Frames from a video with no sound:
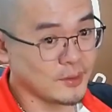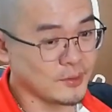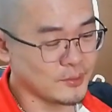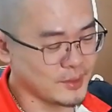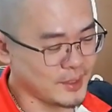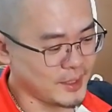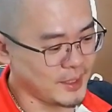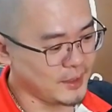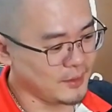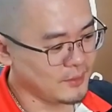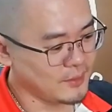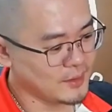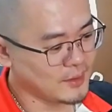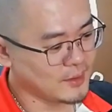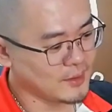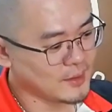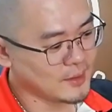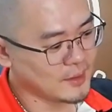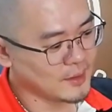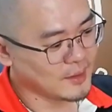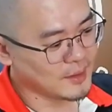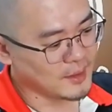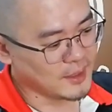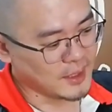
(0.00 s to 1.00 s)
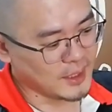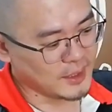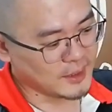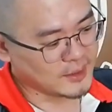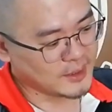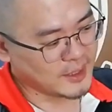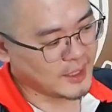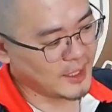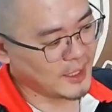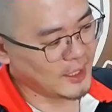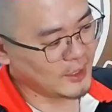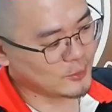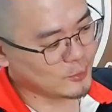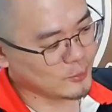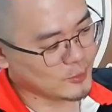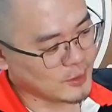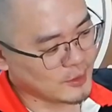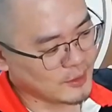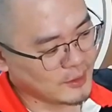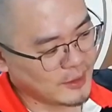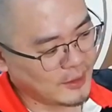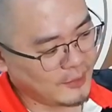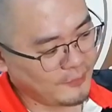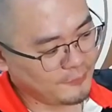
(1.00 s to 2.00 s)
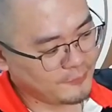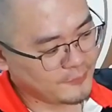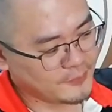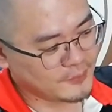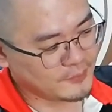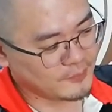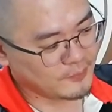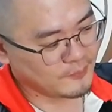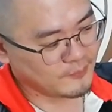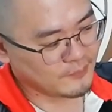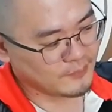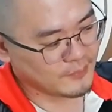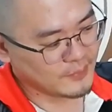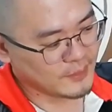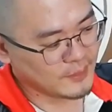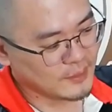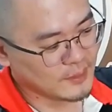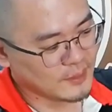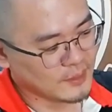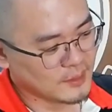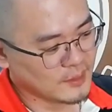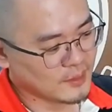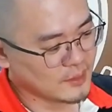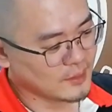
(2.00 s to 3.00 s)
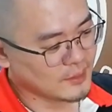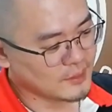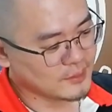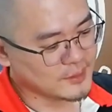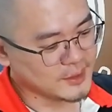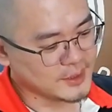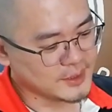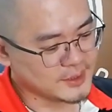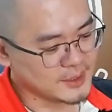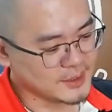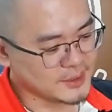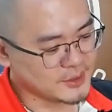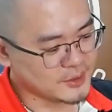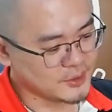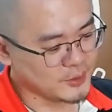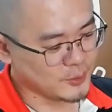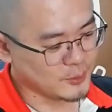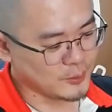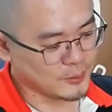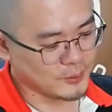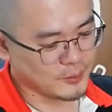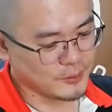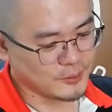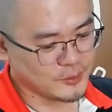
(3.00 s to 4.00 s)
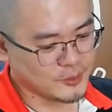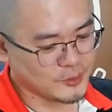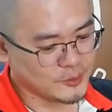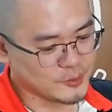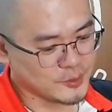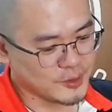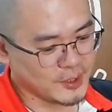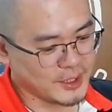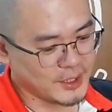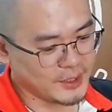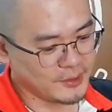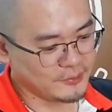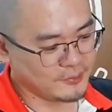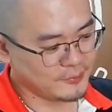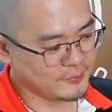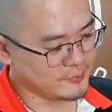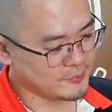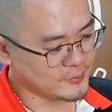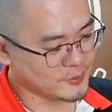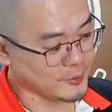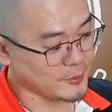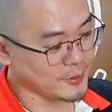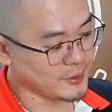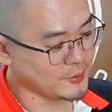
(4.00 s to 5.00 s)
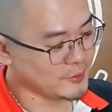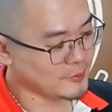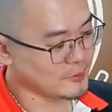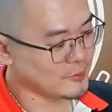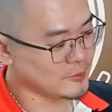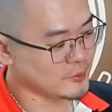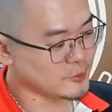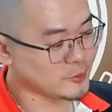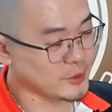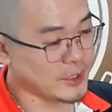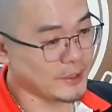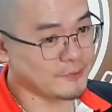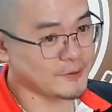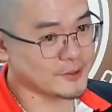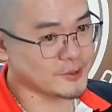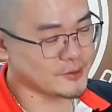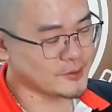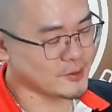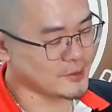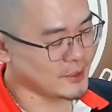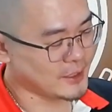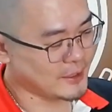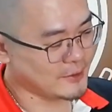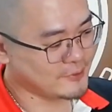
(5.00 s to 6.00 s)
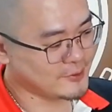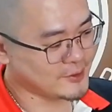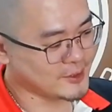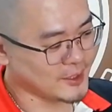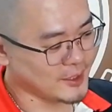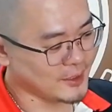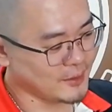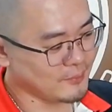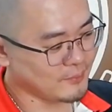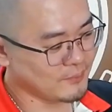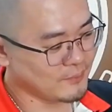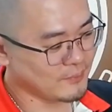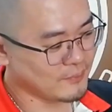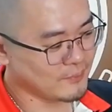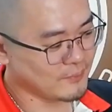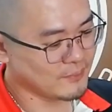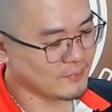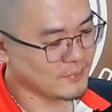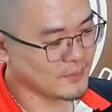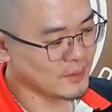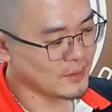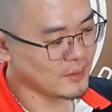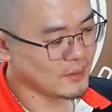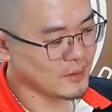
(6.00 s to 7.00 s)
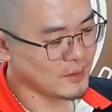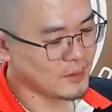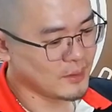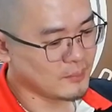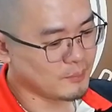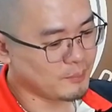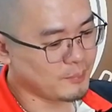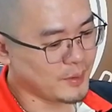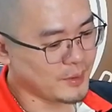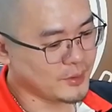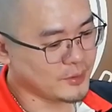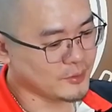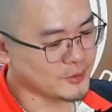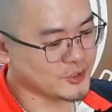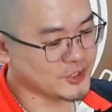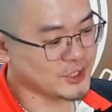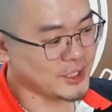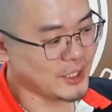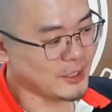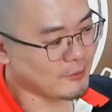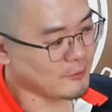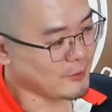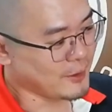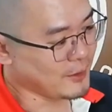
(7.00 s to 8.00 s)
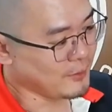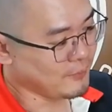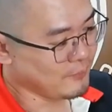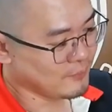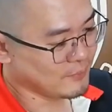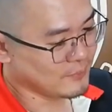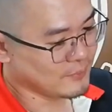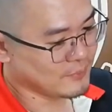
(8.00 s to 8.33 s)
Okay, and K to the left. This is your drive. Sorry, drive is on the left stick, but your steering